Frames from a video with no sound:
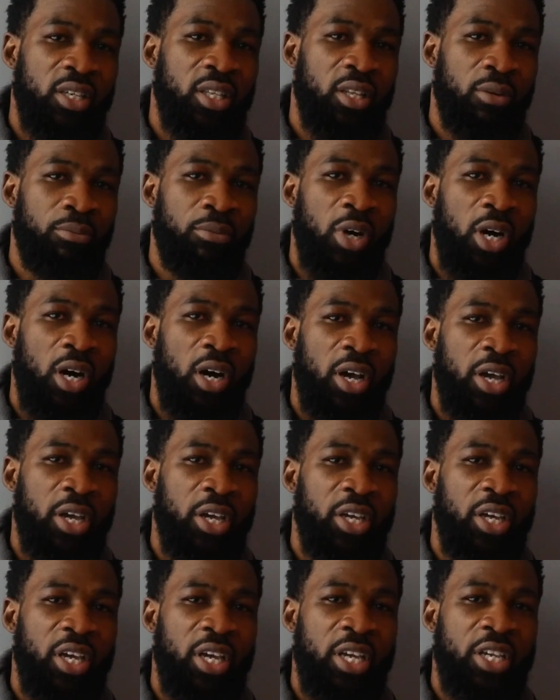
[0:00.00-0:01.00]
about
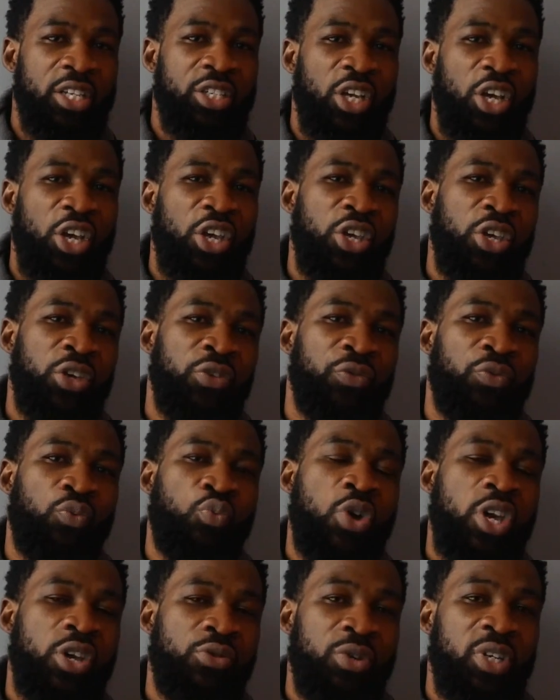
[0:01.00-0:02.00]
it is, if
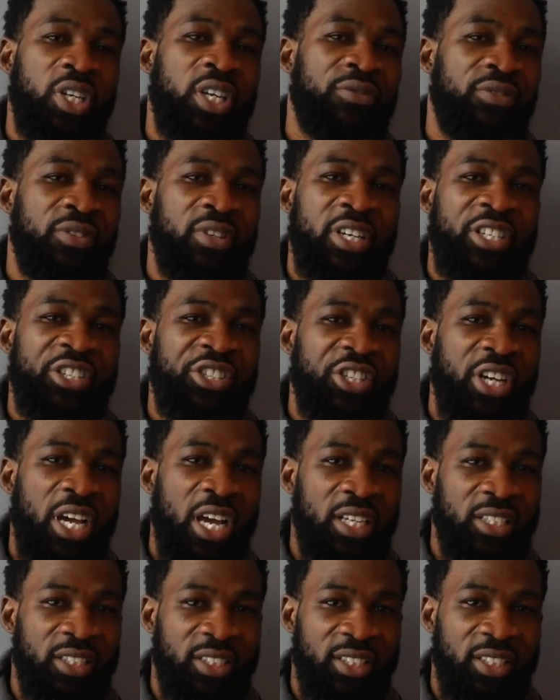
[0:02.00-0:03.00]
we were given a
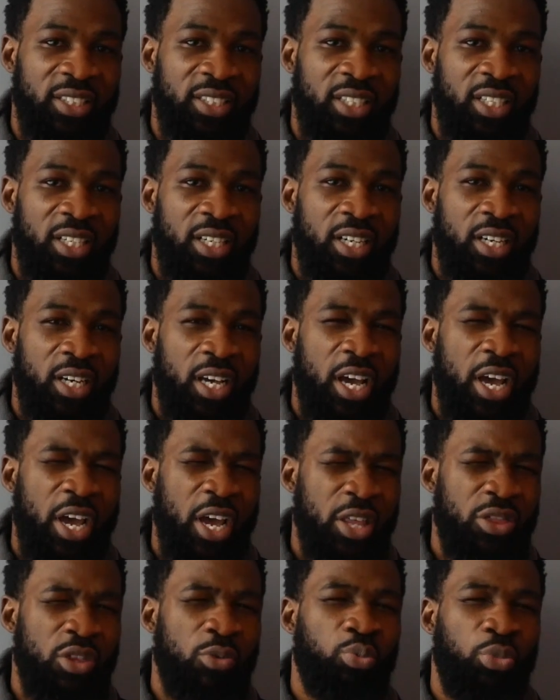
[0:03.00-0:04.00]
chance,
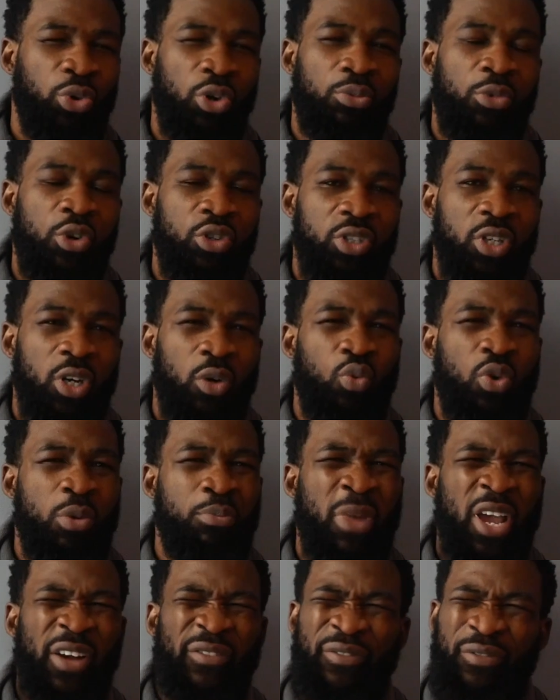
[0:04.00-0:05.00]
any promoter will
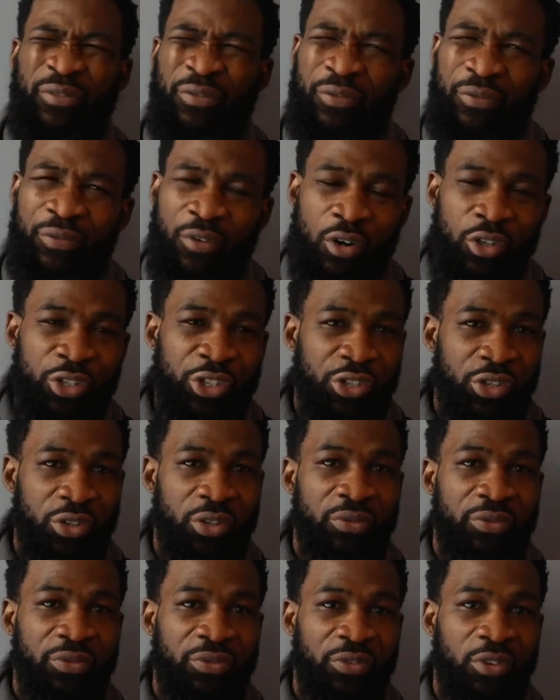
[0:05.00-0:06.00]
make fortune
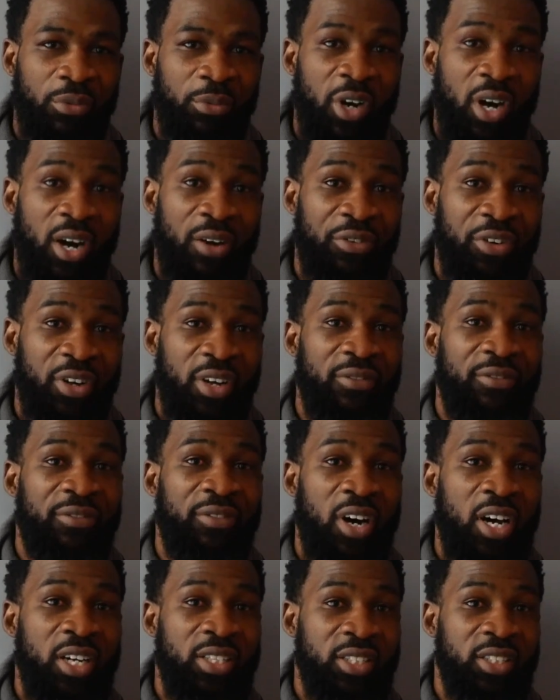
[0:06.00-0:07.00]
from African
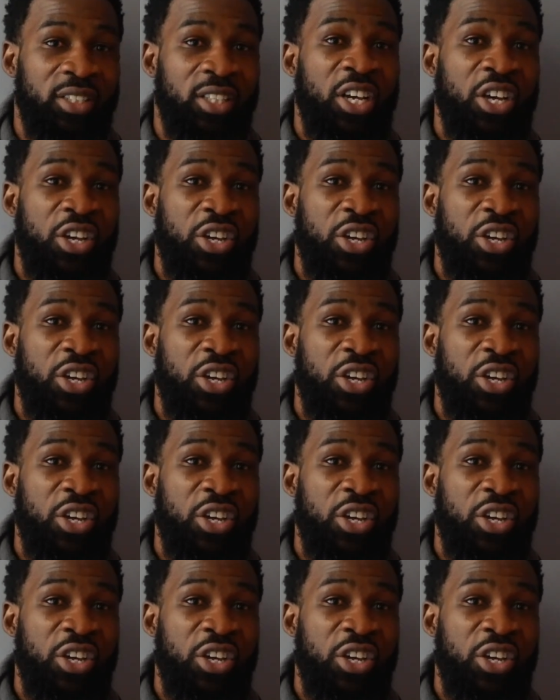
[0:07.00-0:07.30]
fighters.